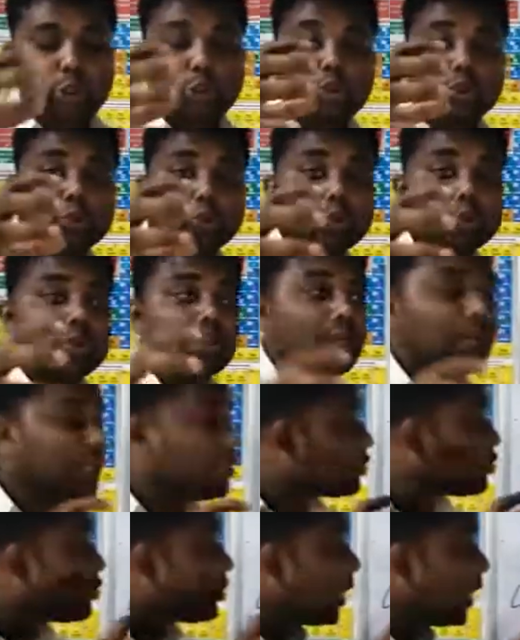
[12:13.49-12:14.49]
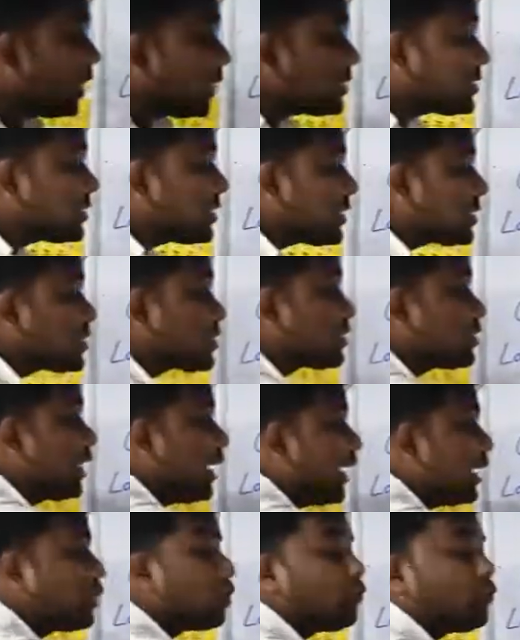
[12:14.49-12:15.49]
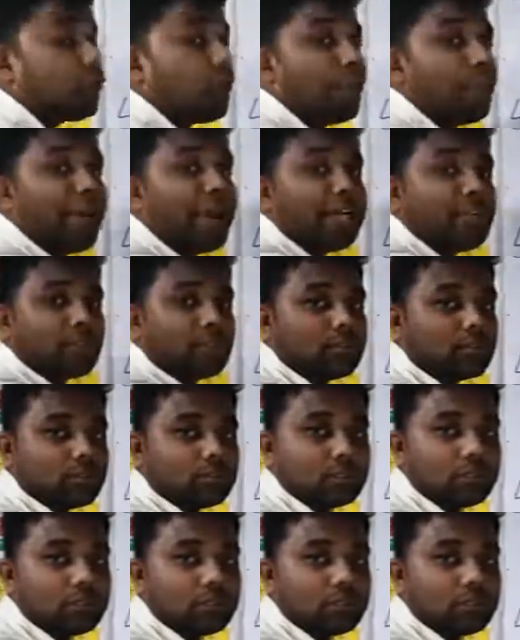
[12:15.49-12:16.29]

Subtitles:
to change the state of a matter.